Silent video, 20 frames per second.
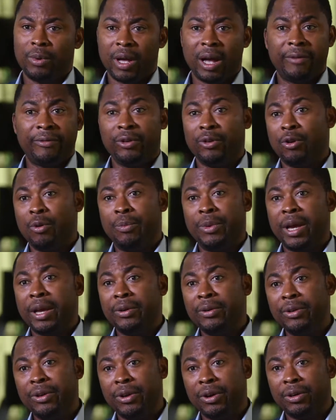We have
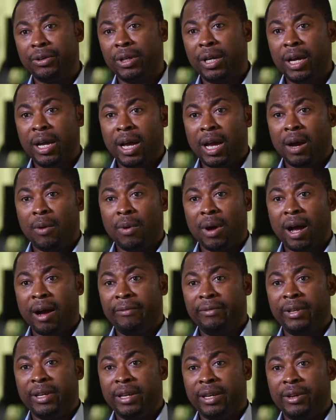European Union, and we
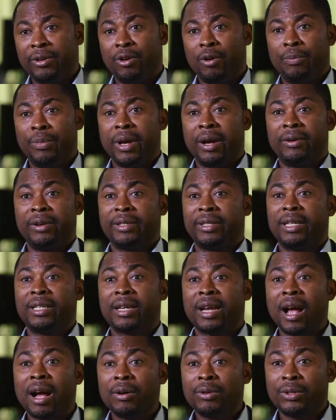have the European
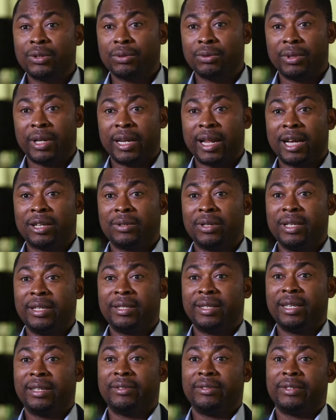Research Council that actually
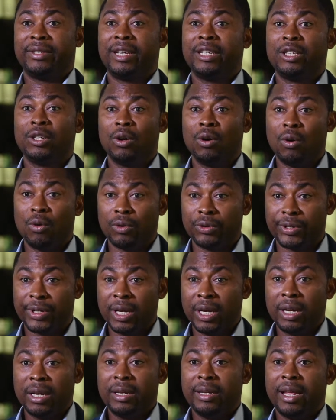set research goals.
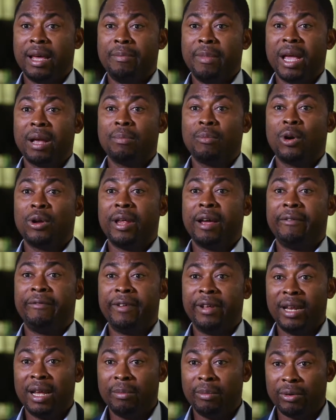They make money
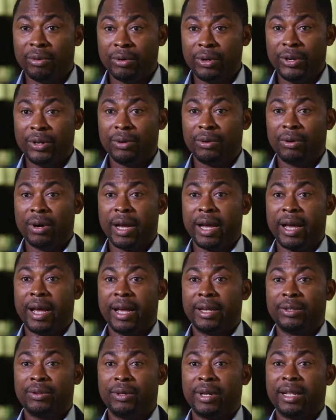available, you know,
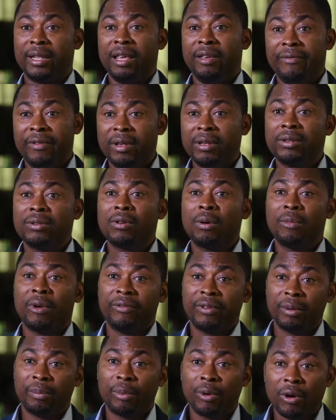so that even some
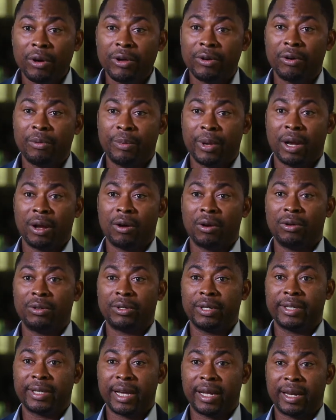of the poor European
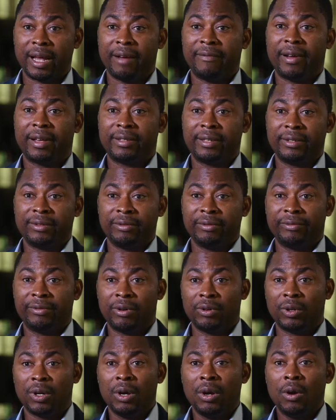countries can have access to
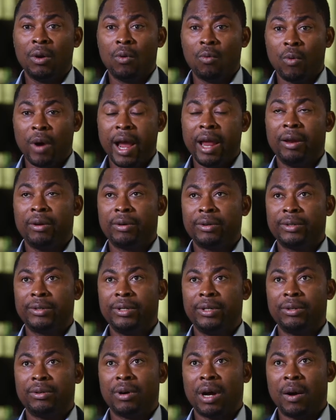funds. Why not,
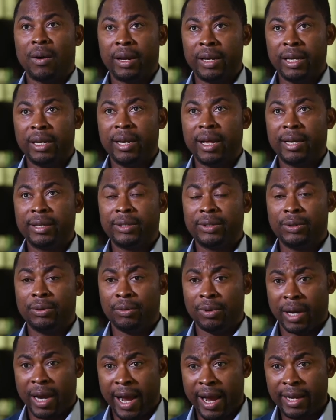you know, our leaders
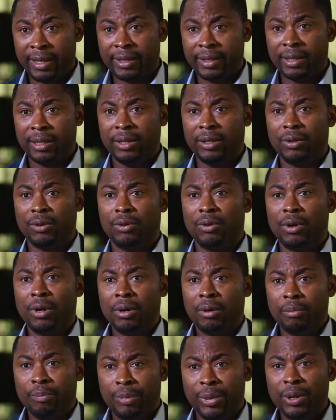unite, you know,
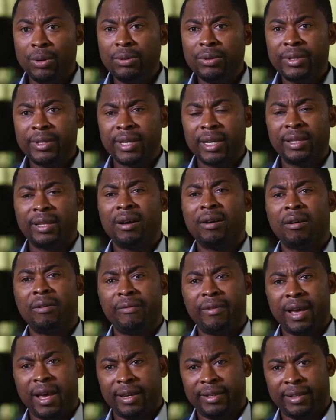build center
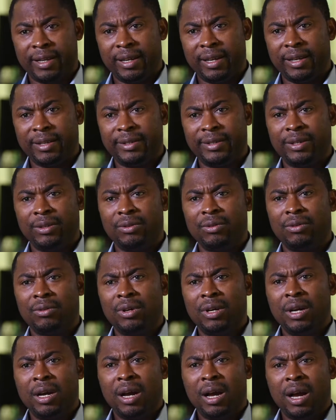of excellence, you know,
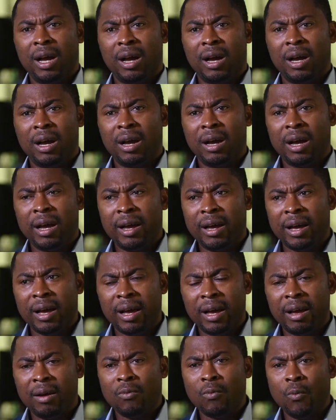
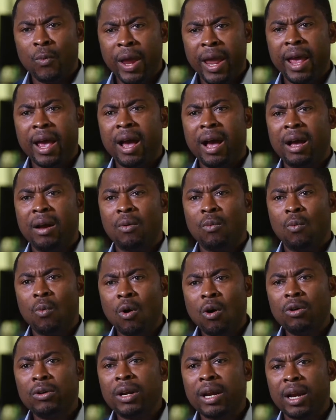where
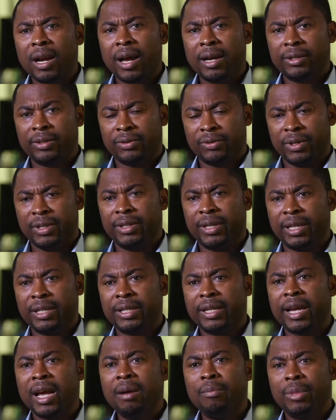world-class
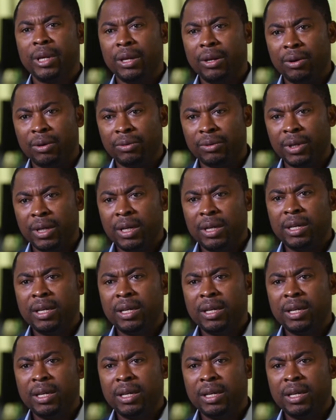research can be done.